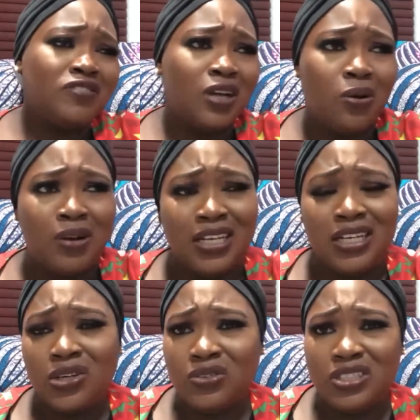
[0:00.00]
After all,
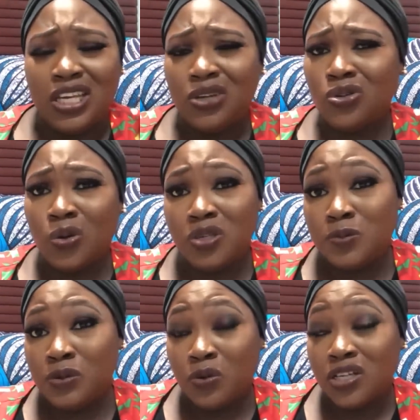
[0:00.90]
at the end of the day, it could
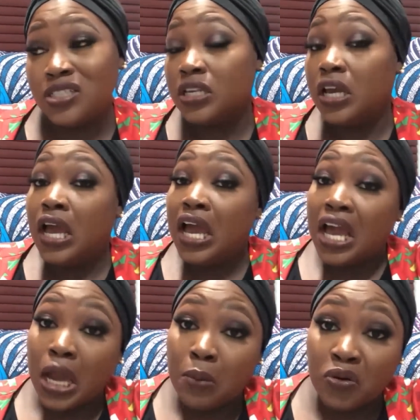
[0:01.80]
always be worse.
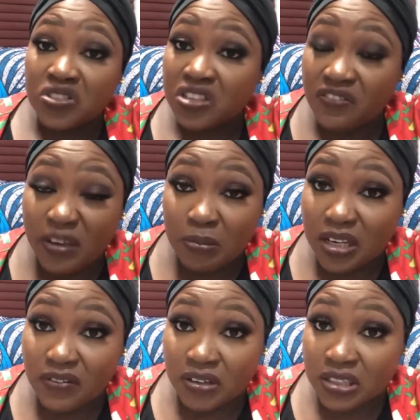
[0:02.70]
I'm also a firm
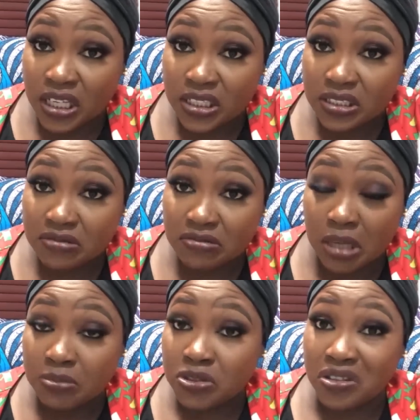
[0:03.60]
believer on that.
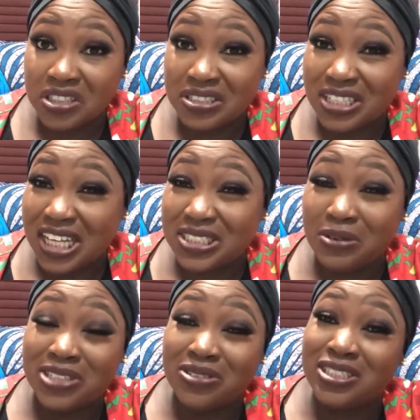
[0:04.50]
I'm sorry,
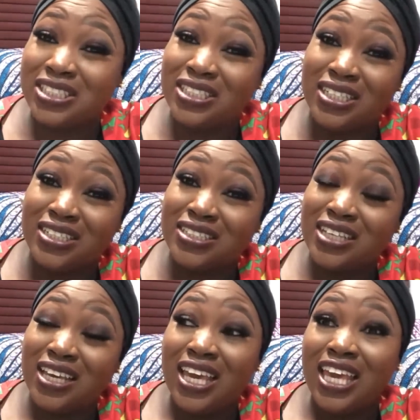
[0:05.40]
that's the way I just see
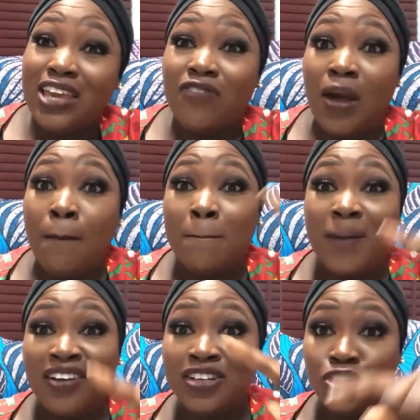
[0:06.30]
things. If
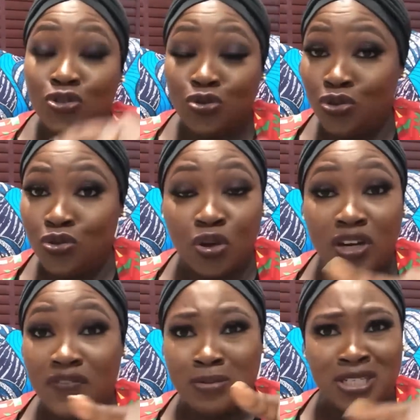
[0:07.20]
I'm married to you,
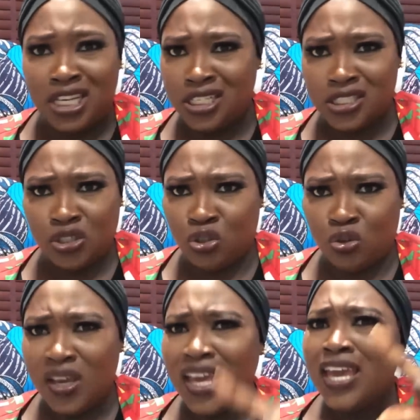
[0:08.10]
not if I'm dating
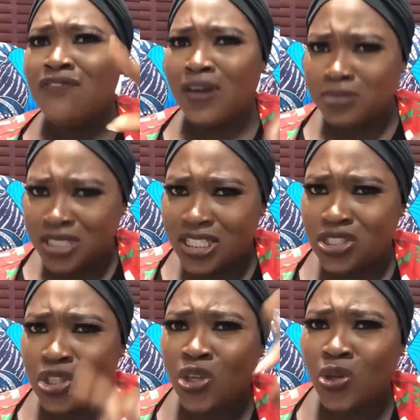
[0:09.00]
you. If I'm
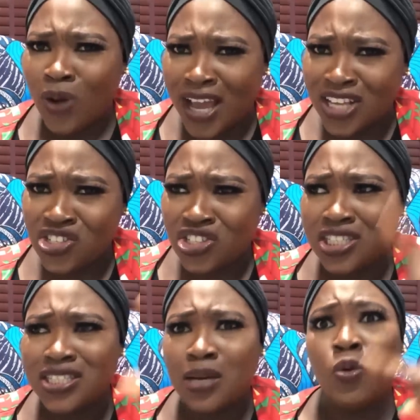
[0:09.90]
dating you, your ass
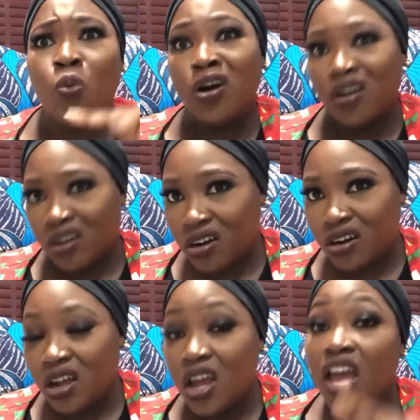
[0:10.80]
cheat, I'm a
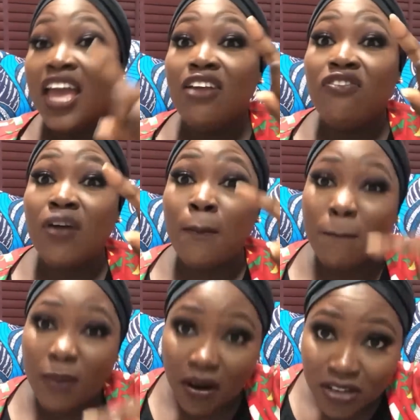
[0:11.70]
work. If
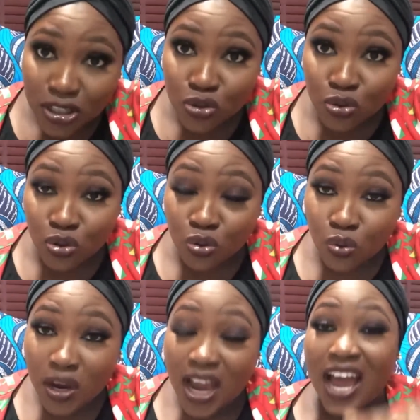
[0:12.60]
I'm married to
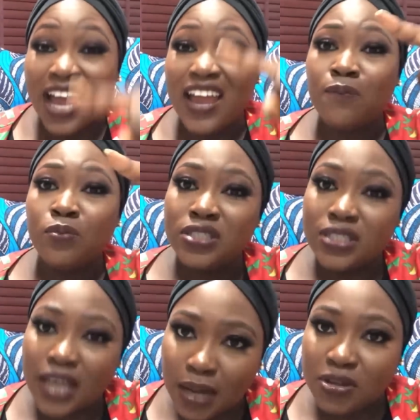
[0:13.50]
you, I have
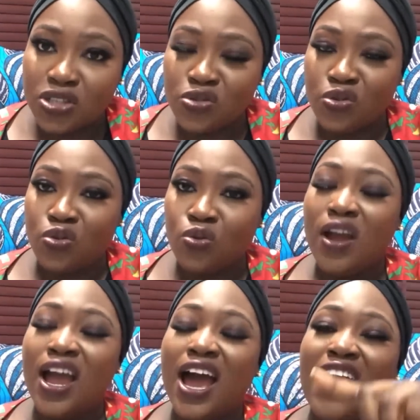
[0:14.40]
put time into
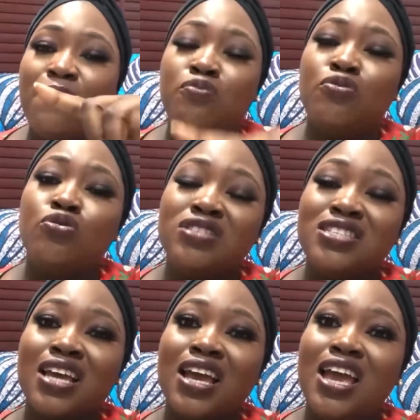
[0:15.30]
you. I have put
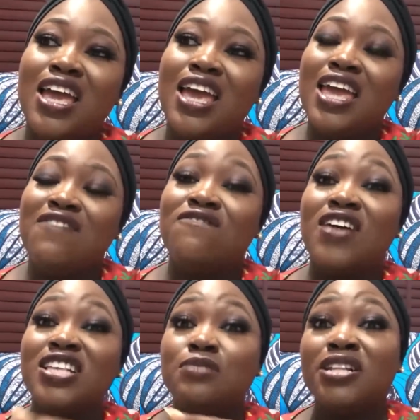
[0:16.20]

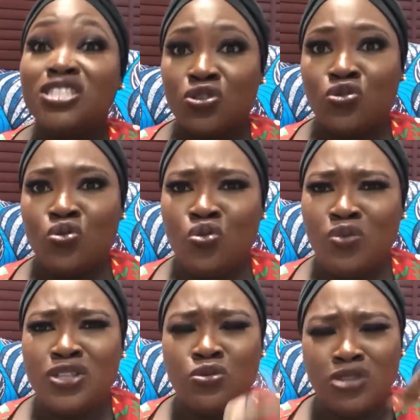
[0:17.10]
investment into
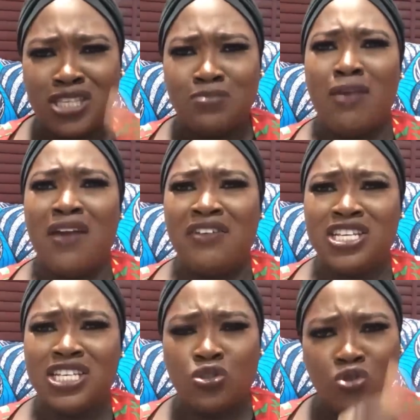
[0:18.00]
you, into this
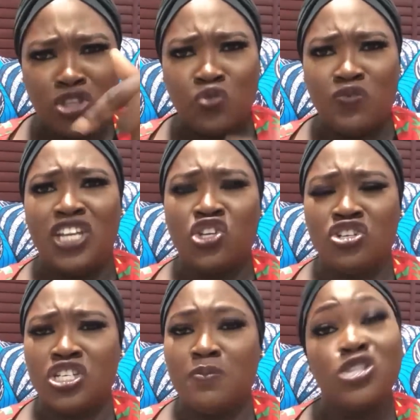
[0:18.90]
marriage, into this
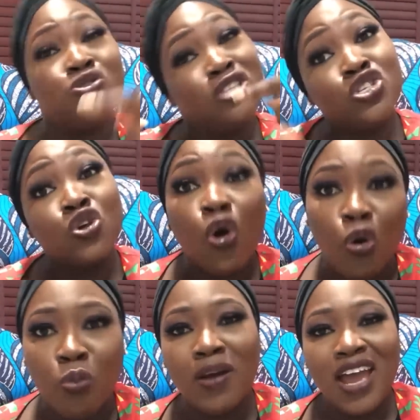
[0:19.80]
relationship, into this
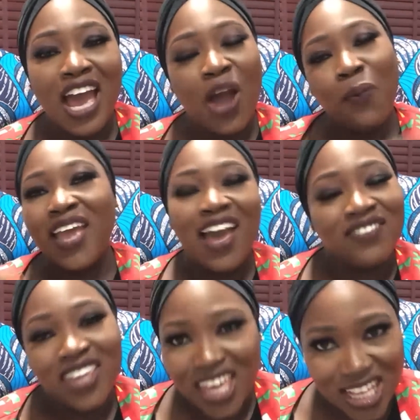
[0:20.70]
home, and we
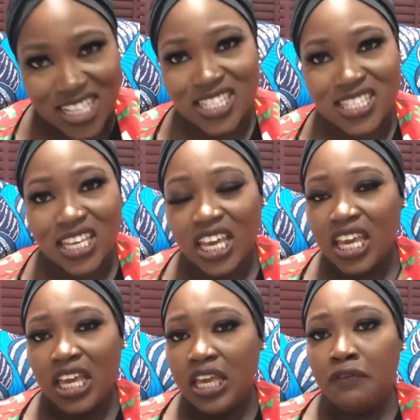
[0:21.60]
have kids.
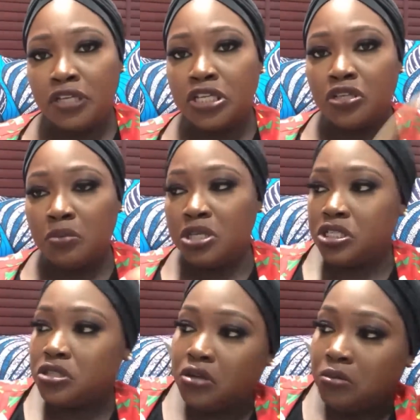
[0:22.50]
If you cheat on me,
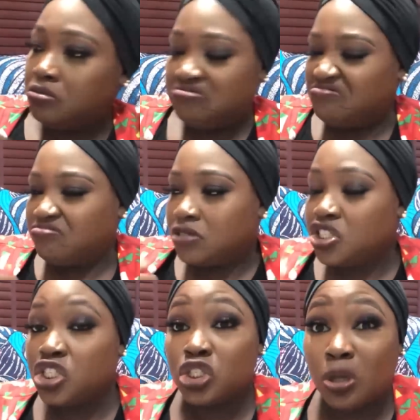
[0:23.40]
cheating
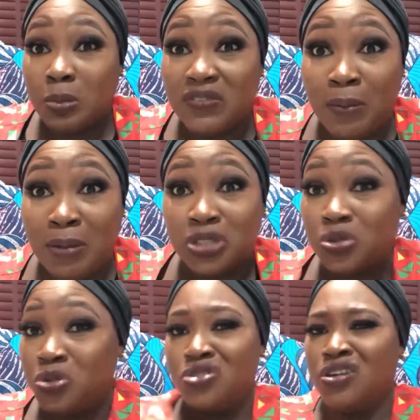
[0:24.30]
on me if I'm
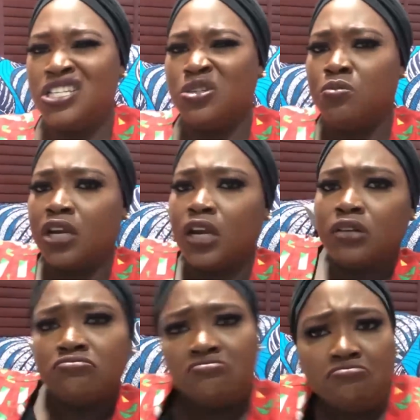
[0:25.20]
married to you, it's not a deal
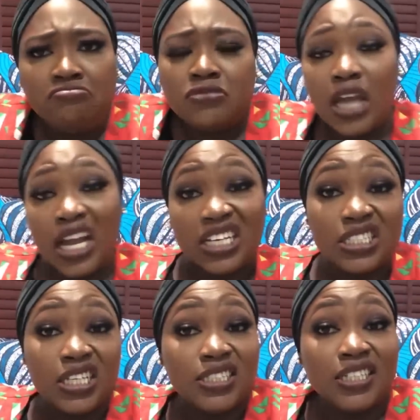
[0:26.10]
breaker. I
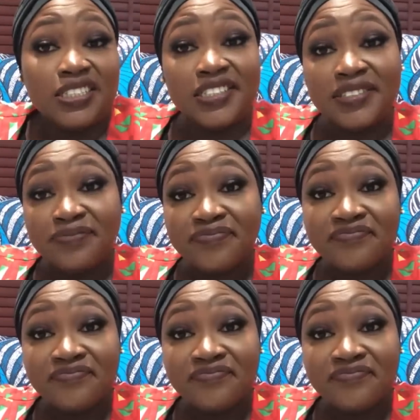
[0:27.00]
can say it any day.